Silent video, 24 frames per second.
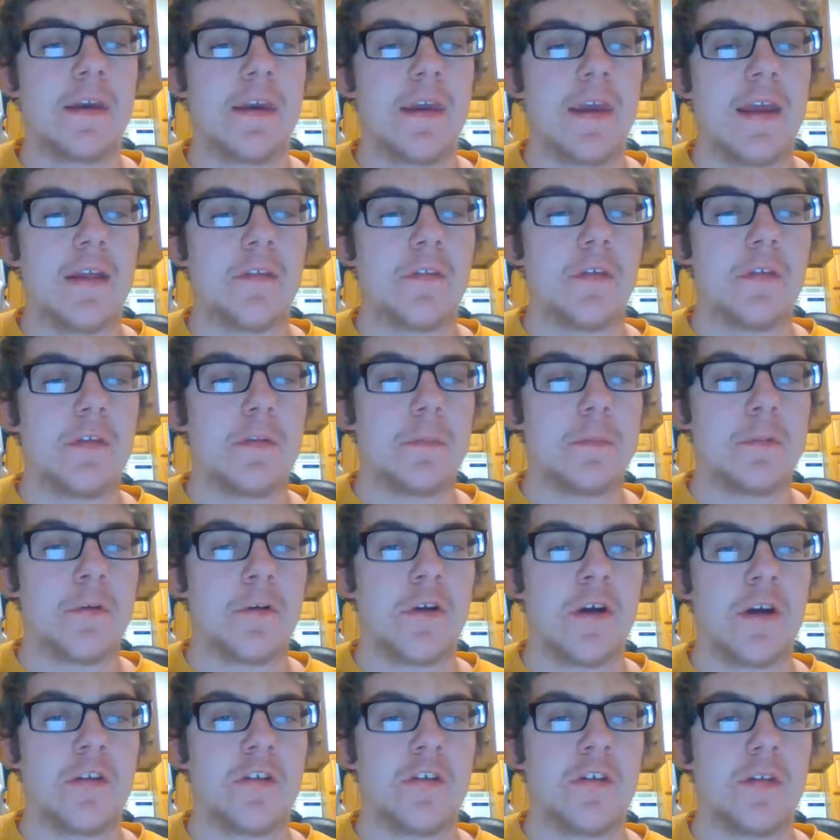canceled the
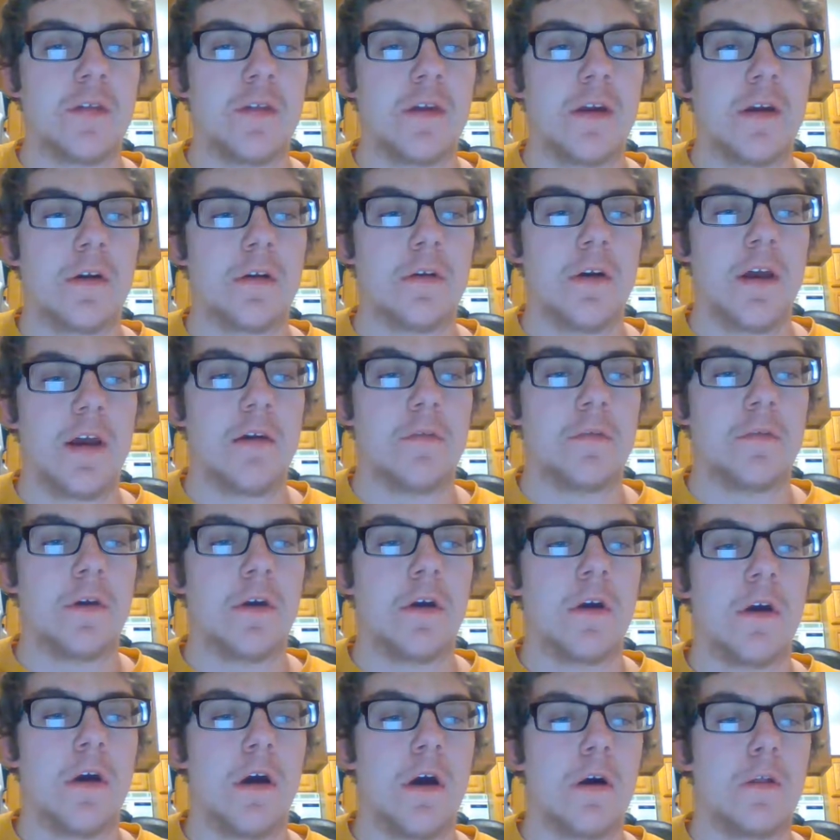production of the aircraft,
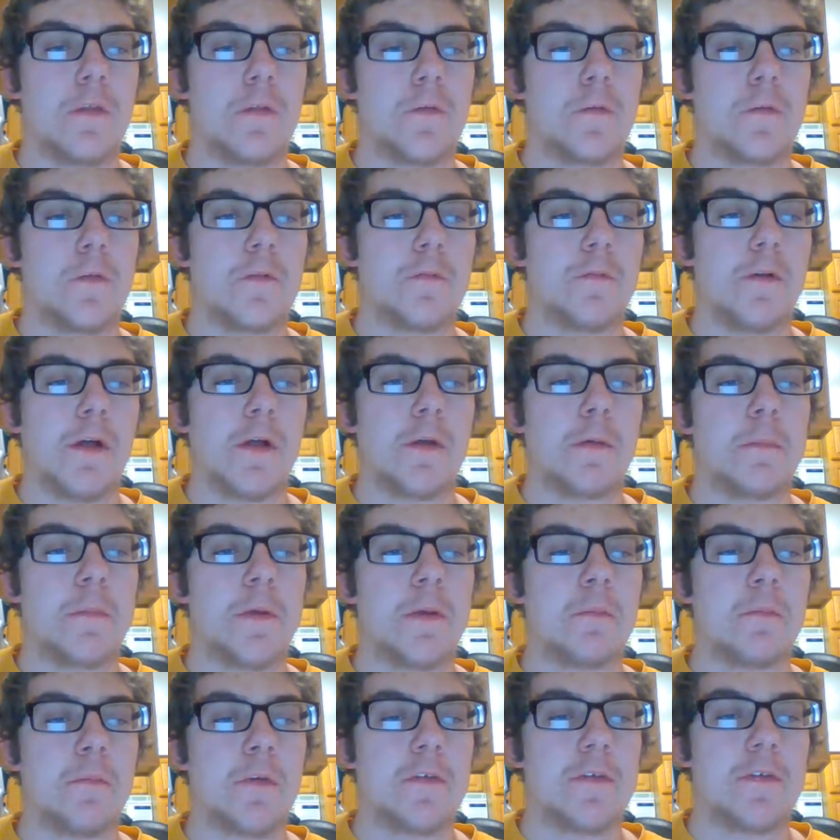although
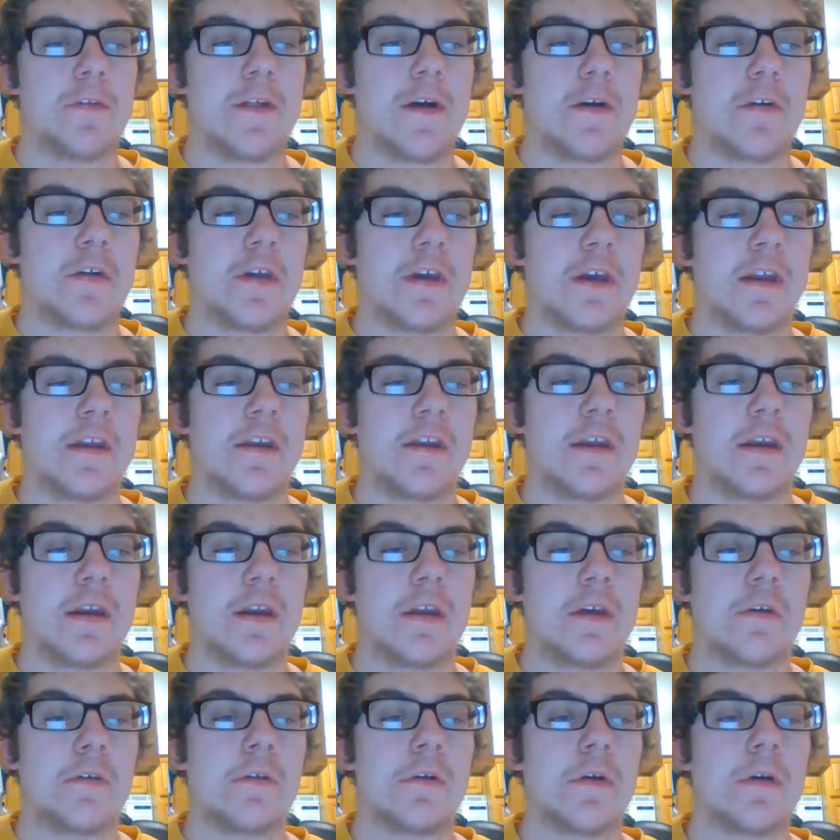development was allowed to
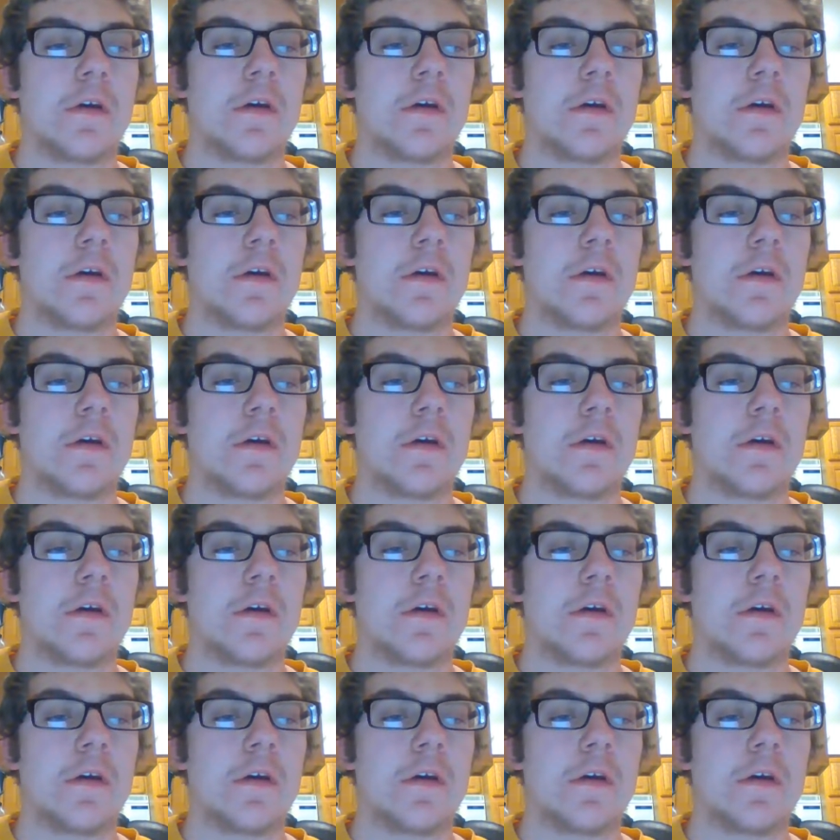continue.